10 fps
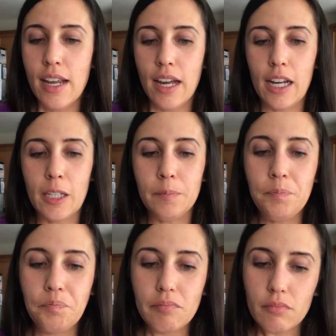
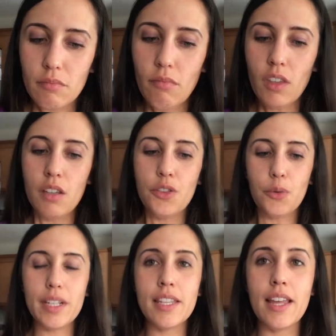The
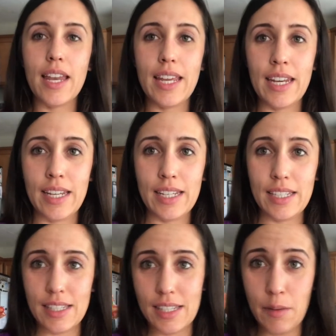reason that it
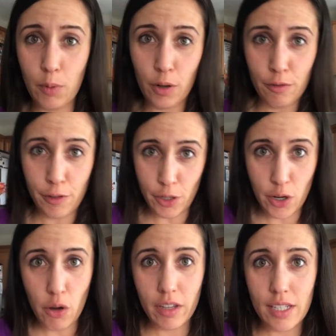is important for you to
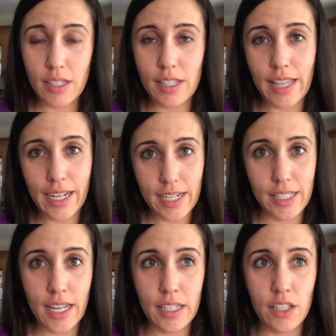know this is, like I
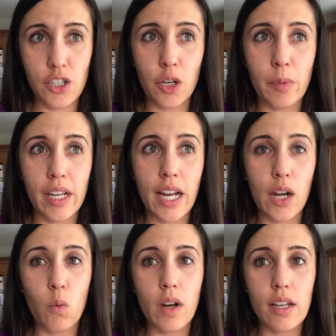said, determining
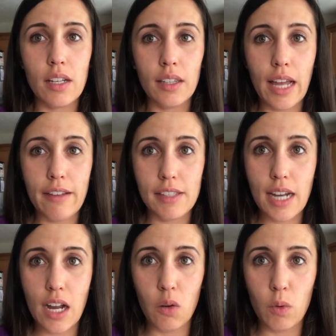kind of what
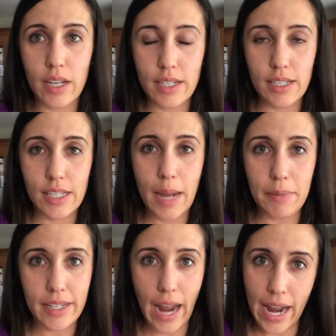lifestyle, what type
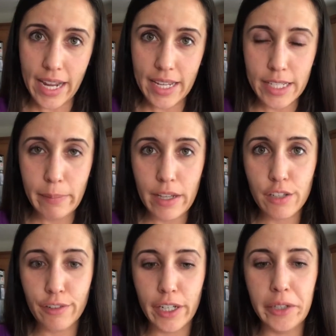of diet is best
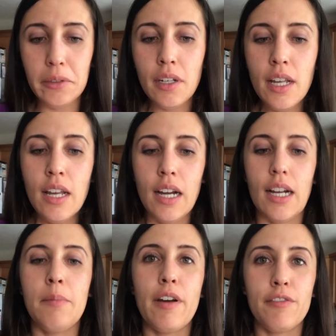for you.
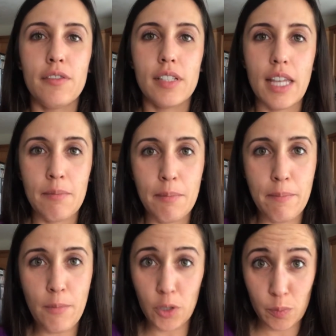I've said
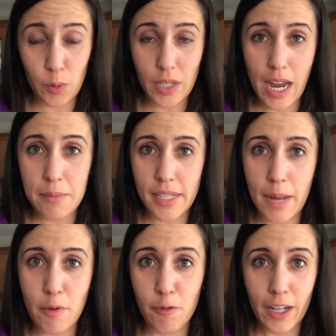multiple times
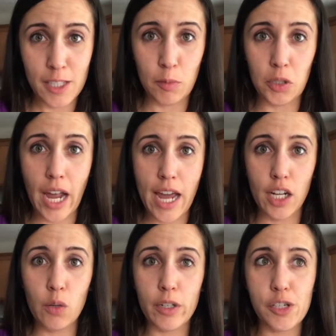I'm a flexible
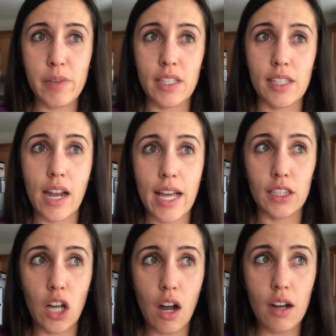dieter, which means that I
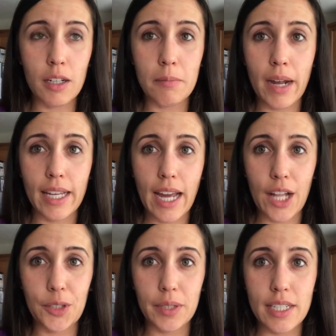log my
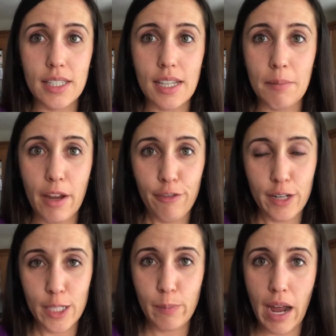calories in my
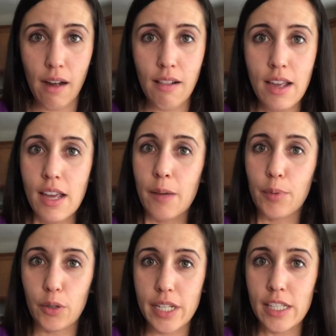MyFitnessPal,
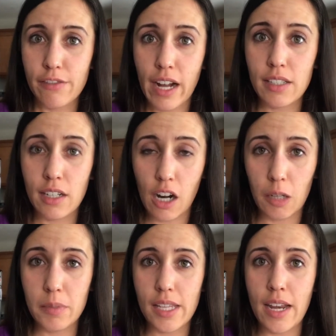proteins, fats, and
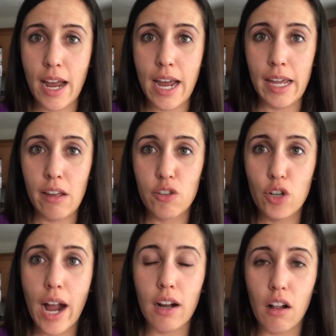carbs, and I
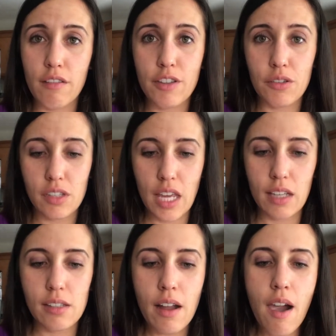track all of those
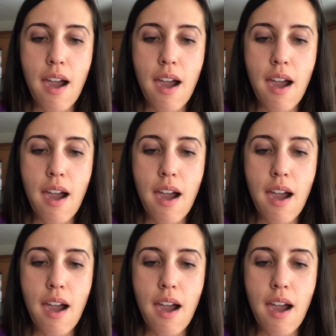things.